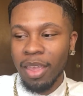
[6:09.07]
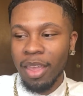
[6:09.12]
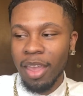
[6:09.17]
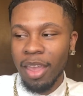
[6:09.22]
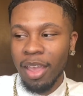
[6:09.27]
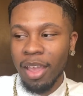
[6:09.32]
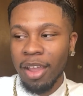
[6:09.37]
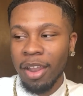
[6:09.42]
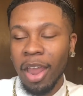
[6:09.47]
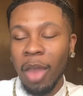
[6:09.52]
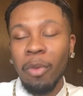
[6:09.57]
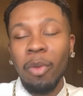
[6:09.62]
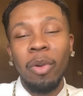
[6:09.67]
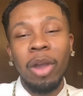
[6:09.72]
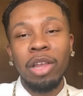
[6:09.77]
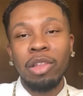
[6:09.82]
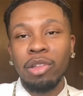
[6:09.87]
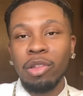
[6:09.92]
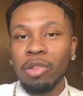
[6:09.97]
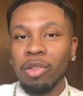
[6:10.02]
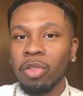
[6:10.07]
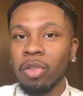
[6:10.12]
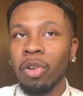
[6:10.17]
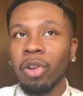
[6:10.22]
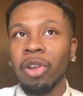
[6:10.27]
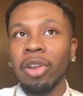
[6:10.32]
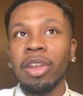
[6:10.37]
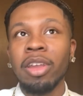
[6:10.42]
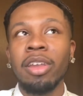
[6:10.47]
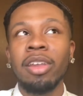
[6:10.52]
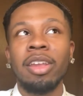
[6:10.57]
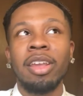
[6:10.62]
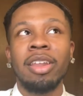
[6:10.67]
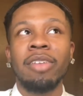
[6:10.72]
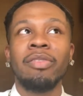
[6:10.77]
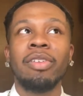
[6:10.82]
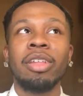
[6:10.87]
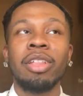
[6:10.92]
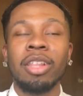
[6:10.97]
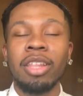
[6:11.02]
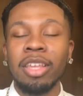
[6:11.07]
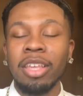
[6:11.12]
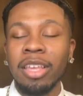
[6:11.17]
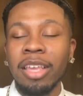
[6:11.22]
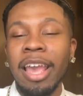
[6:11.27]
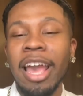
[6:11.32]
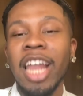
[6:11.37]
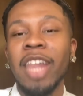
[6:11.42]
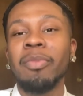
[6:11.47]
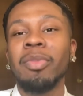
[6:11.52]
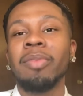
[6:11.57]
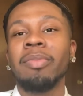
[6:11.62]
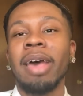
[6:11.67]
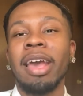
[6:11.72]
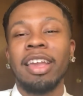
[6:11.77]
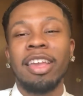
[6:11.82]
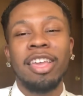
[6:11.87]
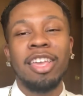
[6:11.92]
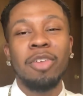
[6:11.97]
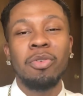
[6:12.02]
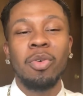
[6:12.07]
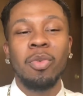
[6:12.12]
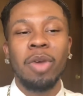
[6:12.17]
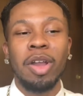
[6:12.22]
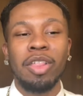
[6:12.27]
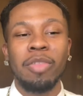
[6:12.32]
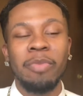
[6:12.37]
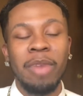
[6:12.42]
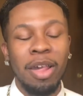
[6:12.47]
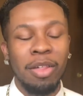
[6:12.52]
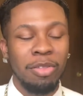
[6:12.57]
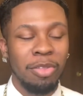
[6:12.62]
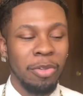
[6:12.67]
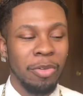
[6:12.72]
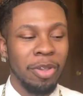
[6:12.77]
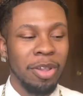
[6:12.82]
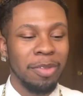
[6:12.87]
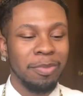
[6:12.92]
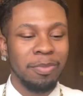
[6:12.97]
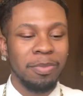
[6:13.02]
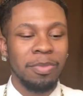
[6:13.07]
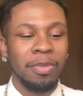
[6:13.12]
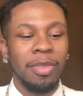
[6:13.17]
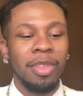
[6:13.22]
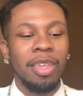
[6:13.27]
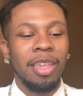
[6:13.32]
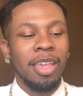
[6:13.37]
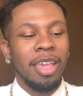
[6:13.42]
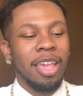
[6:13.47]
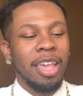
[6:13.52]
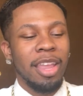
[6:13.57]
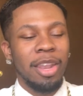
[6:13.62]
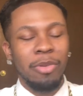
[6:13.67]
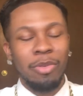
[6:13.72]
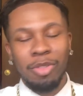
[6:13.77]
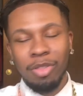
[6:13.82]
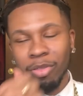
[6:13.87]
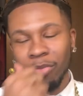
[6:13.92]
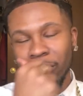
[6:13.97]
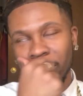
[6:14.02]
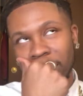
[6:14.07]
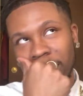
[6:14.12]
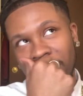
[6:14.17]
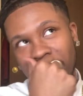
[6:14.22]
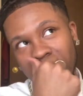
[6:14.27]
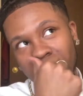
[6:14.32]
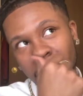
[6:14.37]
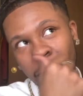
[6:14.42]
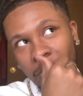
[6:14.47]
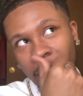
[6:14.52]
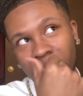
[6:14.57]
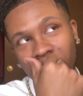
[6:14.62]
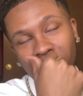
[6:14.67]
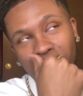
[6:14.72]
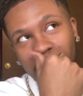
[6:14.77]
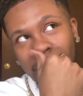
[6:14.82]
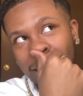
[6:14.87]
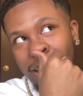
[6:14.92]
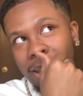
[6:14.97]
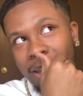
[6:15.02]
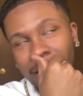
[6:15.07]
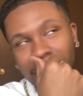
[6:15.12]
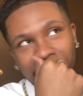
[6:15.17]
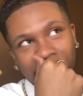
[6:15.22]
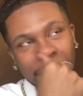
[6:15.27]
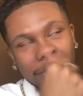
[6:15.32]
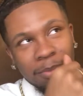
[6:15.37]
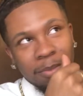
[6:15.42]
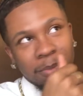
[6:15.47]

And I would watch his story, and eventually he added me back and he would watch my story. And there was this one day where